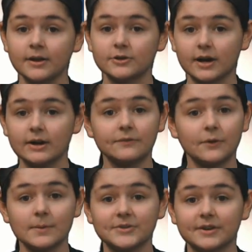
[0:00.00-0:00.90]
Tryout
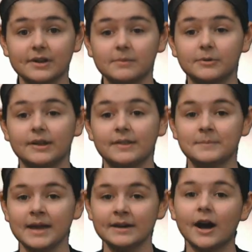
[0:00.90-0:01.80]
forms are available in the
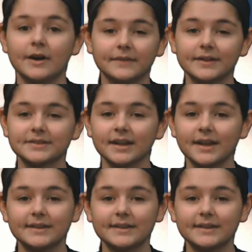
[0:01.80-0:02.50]
main office.